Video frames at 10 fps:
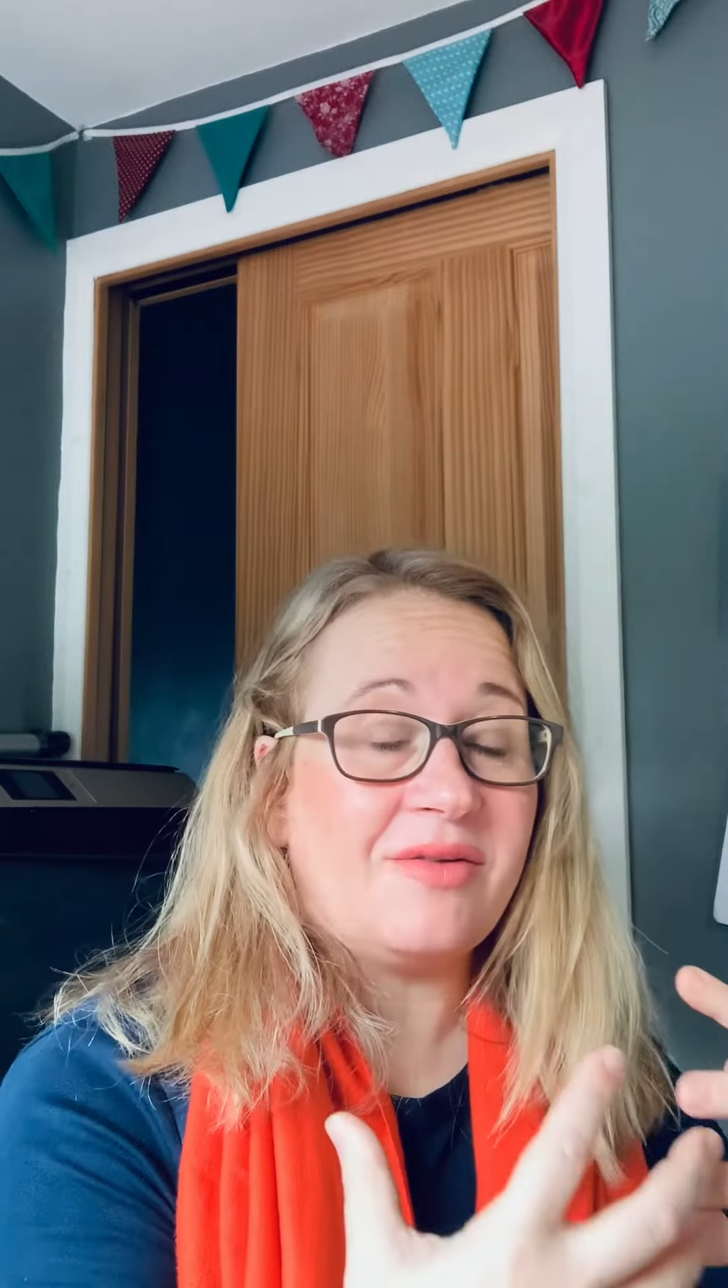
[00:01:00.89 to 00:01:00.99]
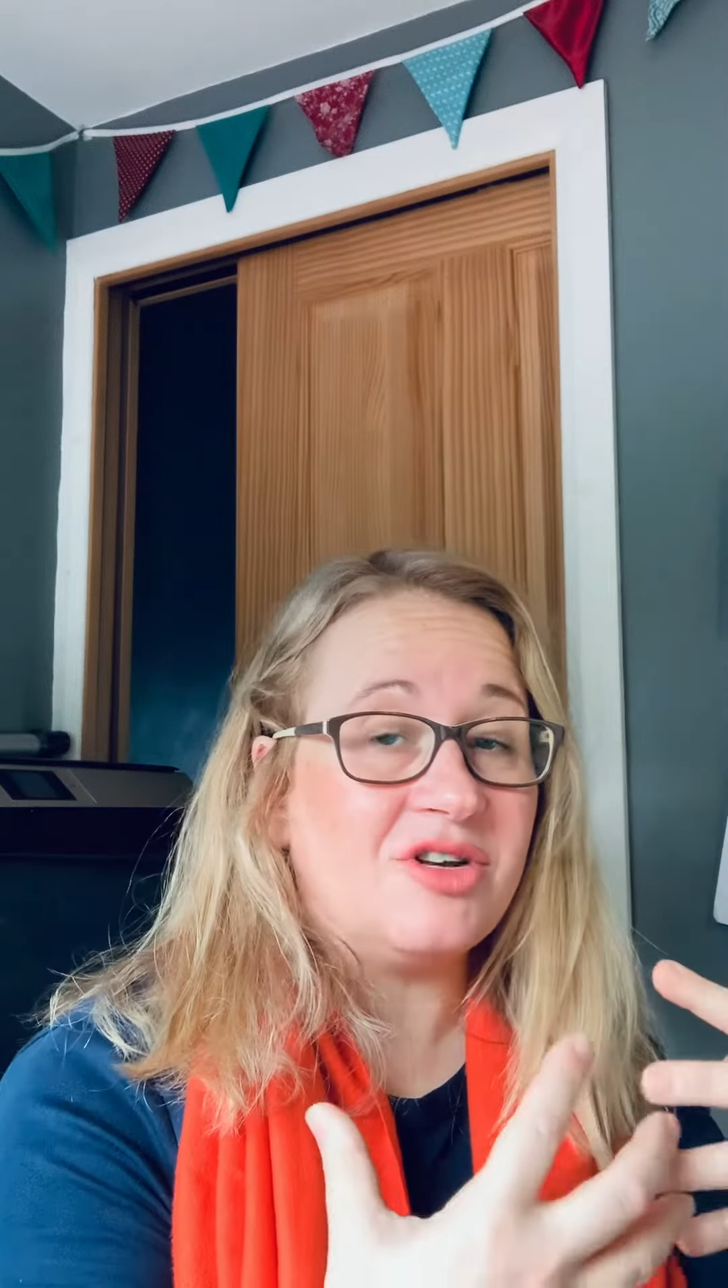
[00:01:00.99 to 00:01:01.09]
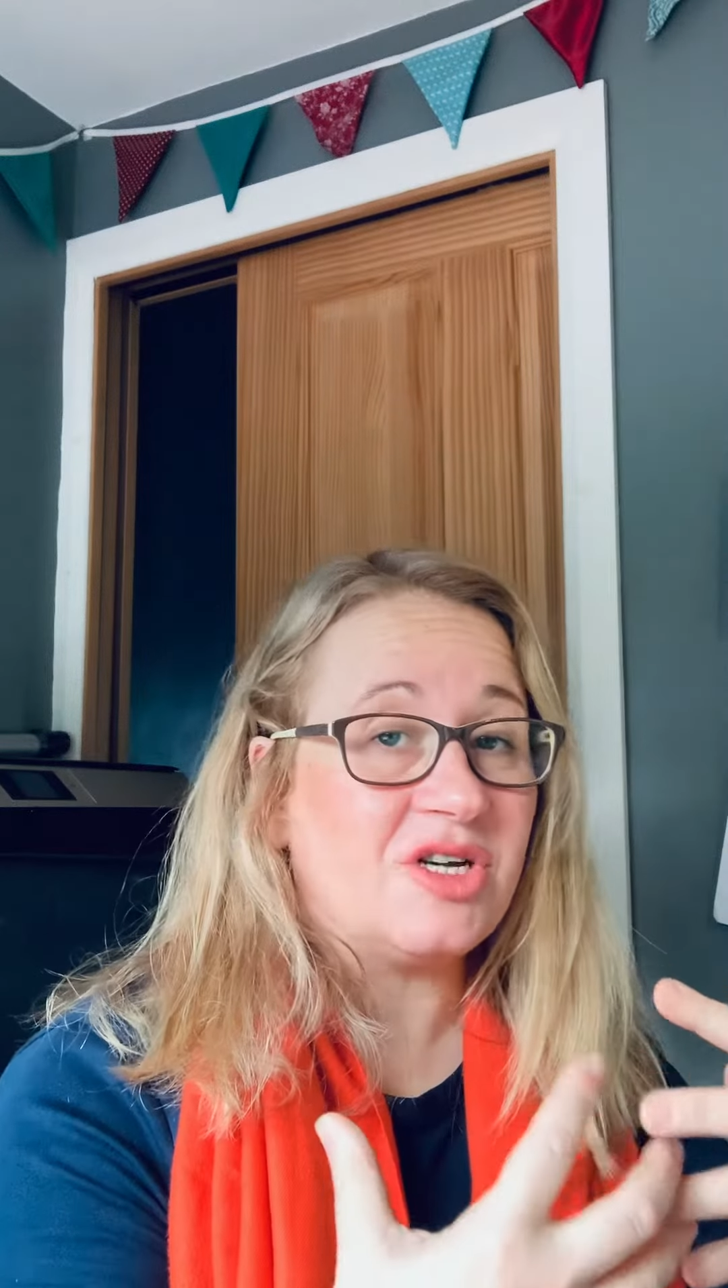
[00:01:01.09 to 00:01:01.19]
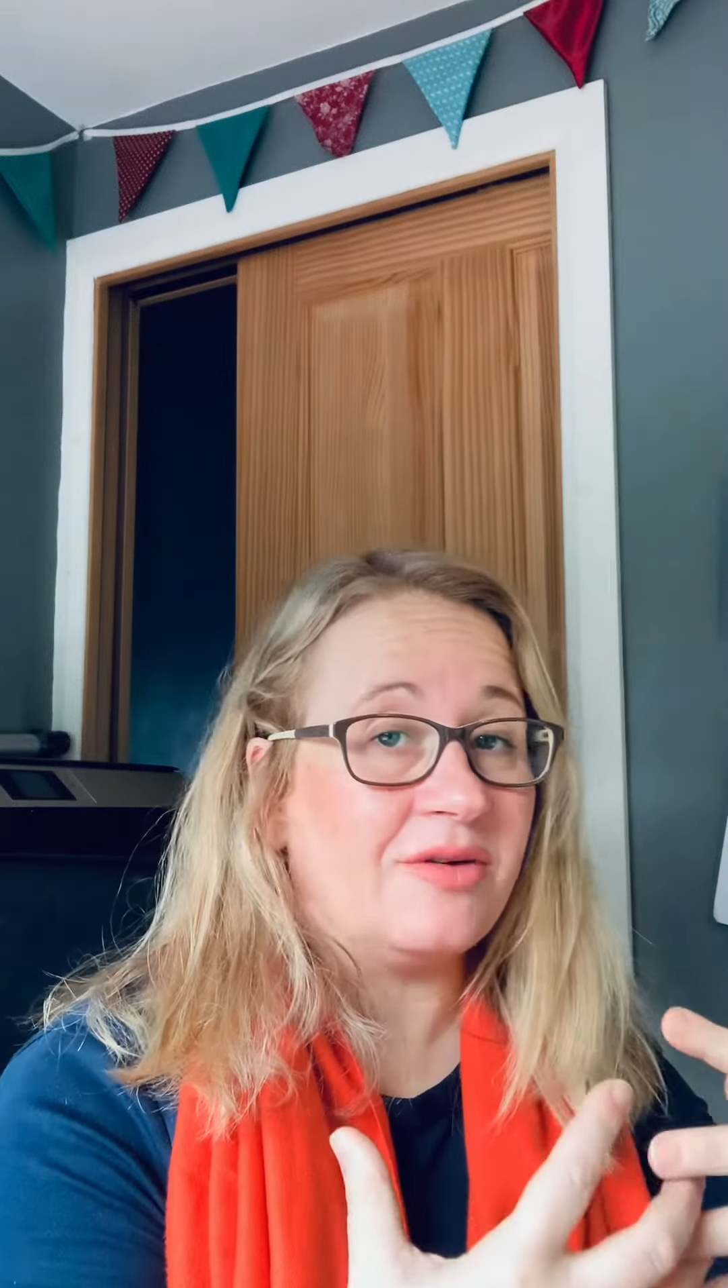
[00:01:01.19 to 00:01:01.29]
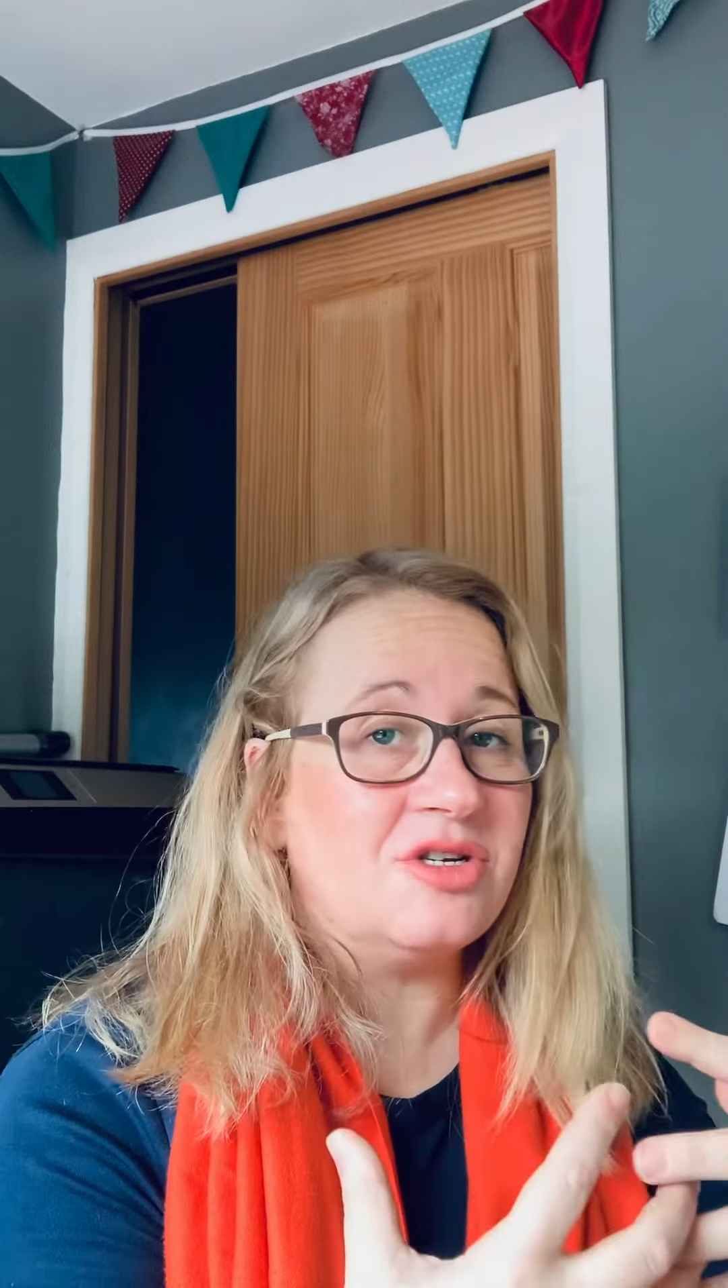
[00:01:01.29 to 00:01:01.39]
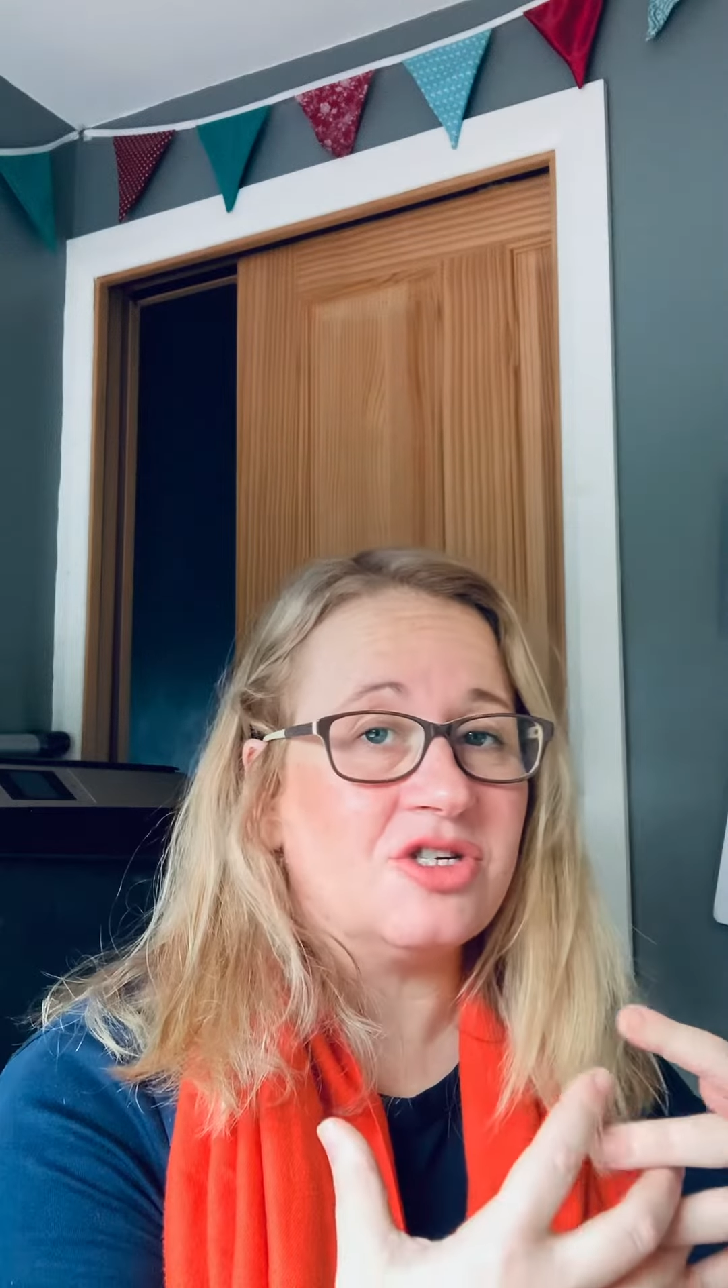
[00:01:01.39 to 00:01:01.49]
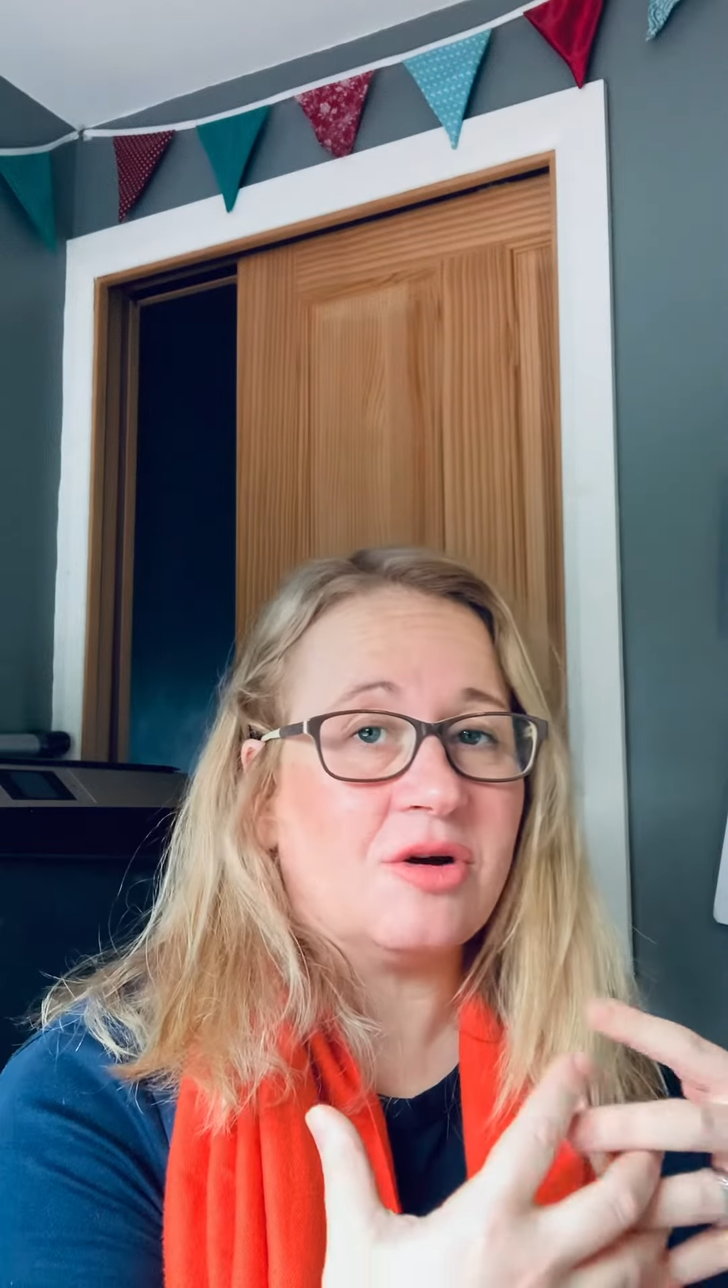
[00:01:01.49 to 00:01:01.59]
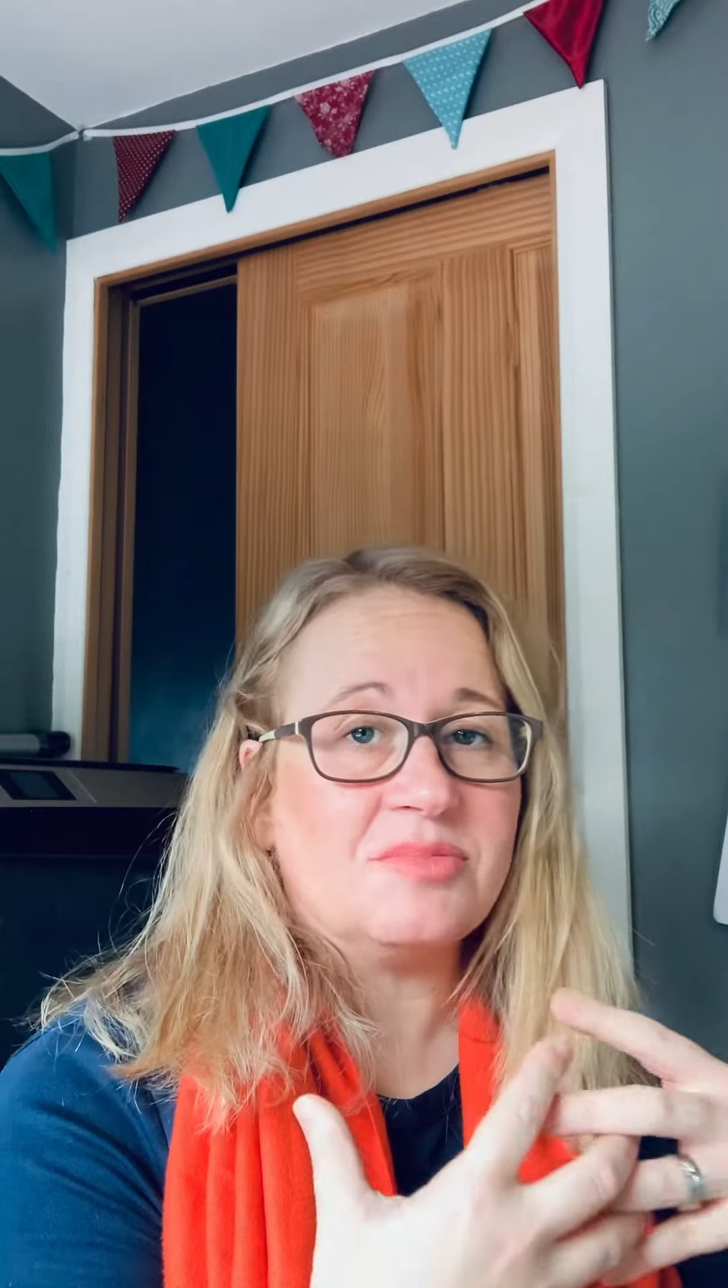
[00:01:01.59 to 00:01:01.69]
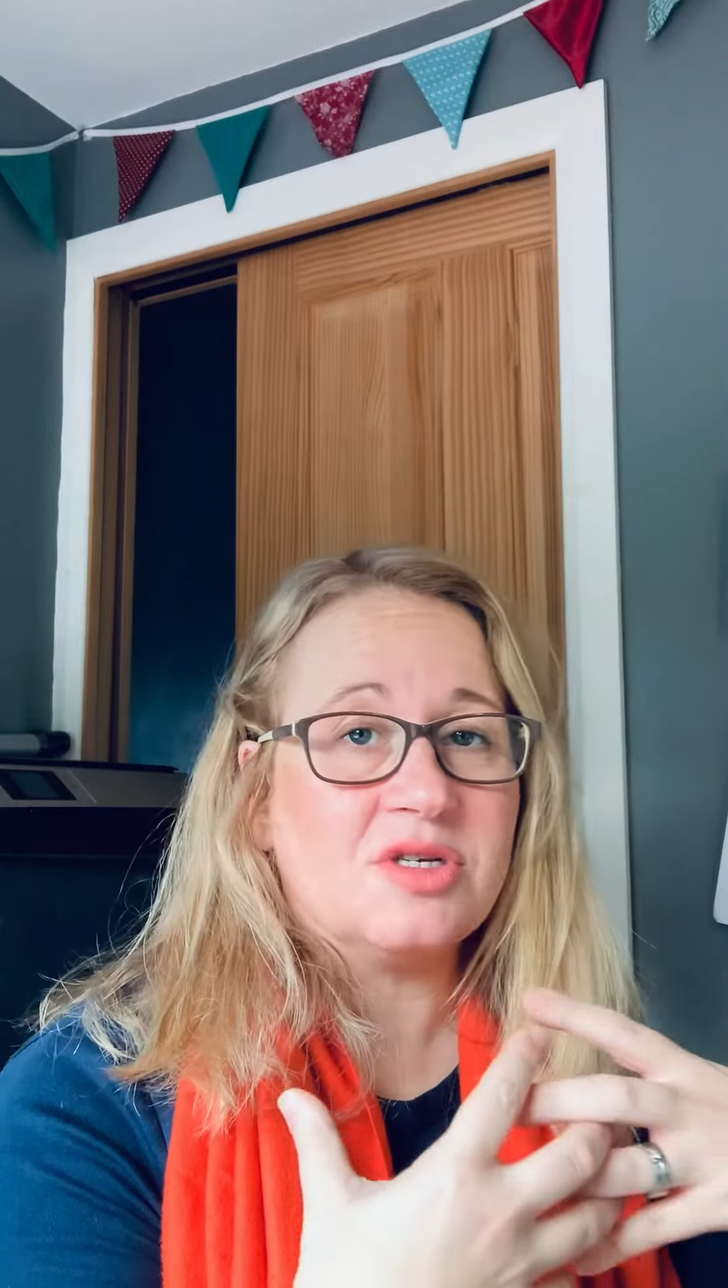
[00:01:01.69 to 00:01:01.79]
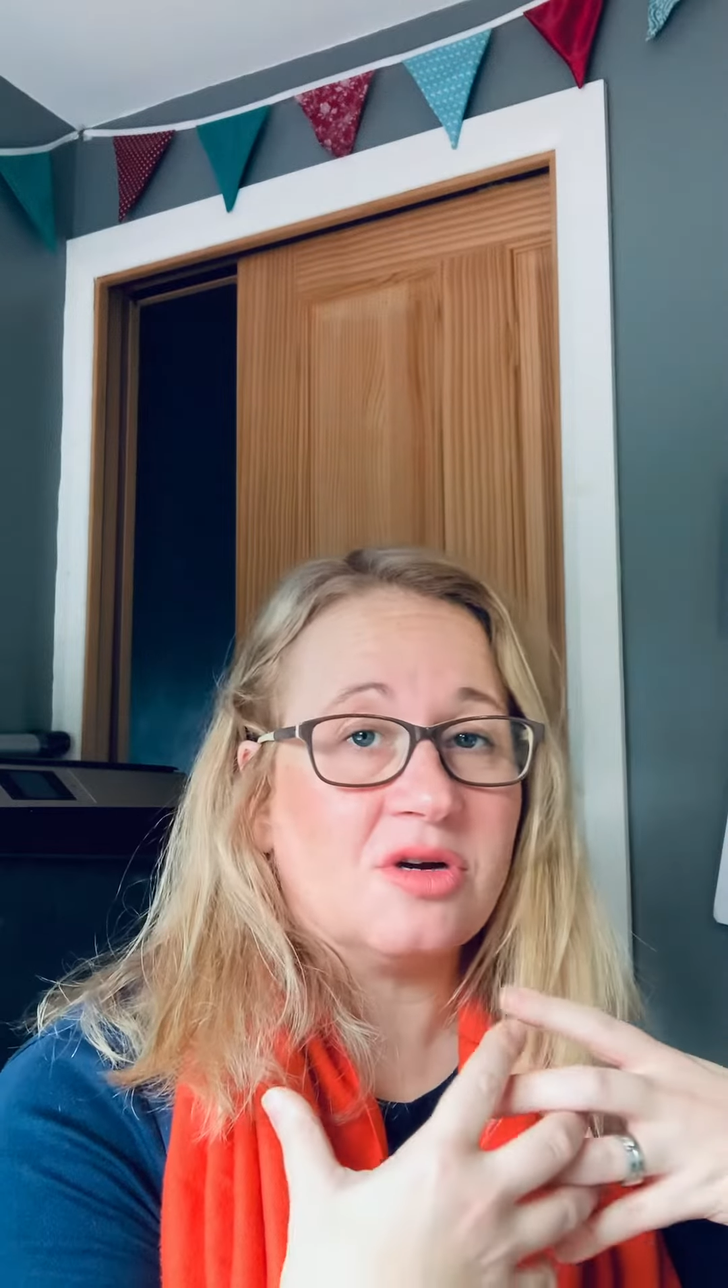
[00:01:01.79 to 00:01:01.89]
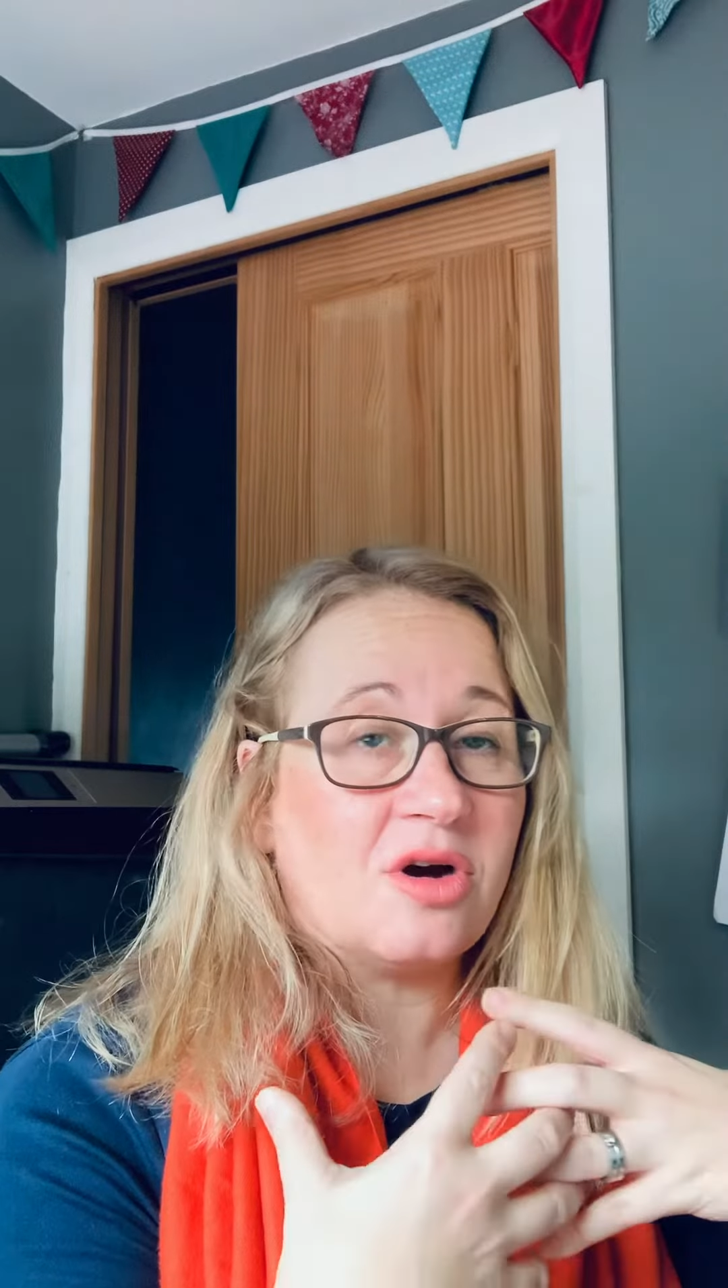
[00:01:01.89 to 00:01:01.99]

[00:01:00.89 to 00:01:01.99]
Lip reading: And the charity shops are